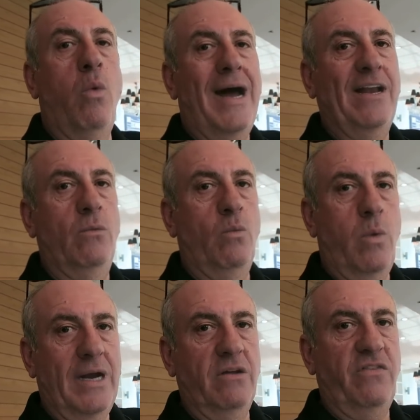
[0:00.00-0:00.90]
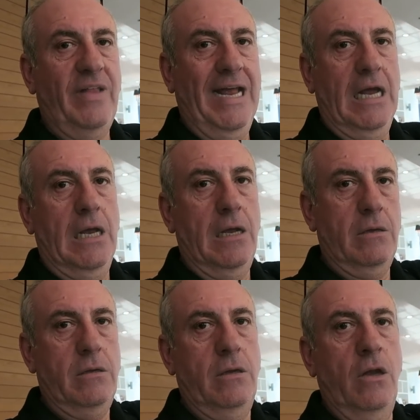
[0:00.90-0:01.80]
one of
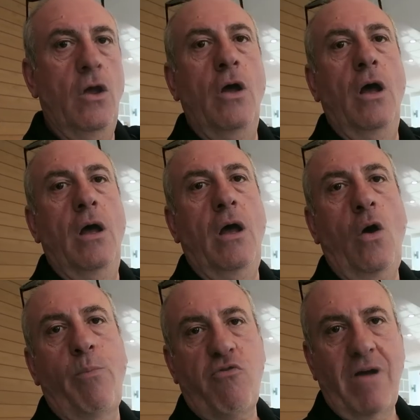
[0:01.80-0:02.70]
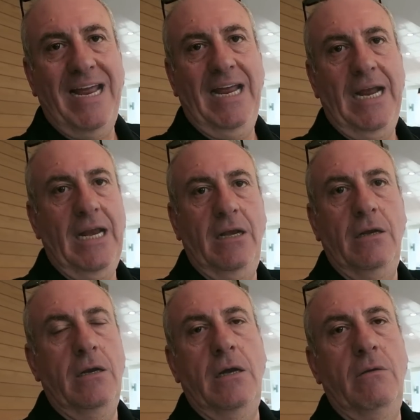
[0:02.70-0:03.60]
their
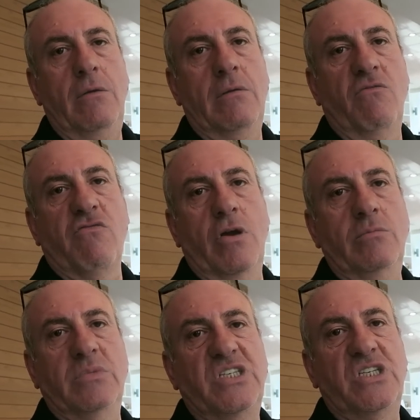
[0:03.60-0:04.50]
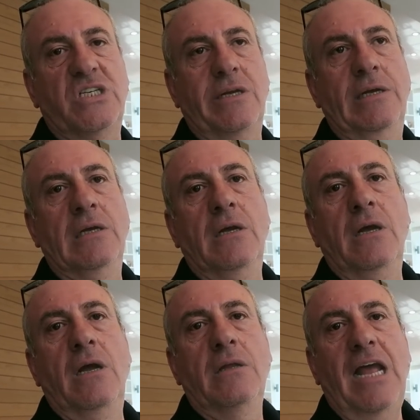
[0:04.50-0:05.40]
operating rooms
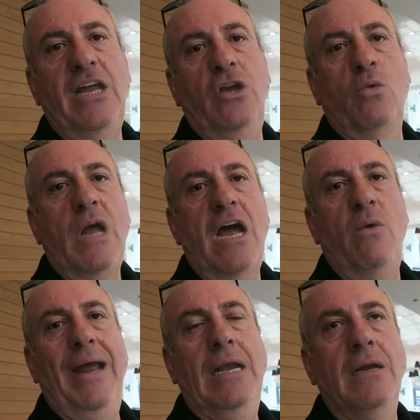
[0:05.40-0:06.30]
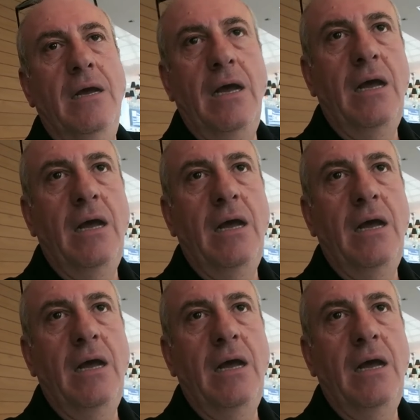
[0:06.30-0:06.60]
that you'll go in.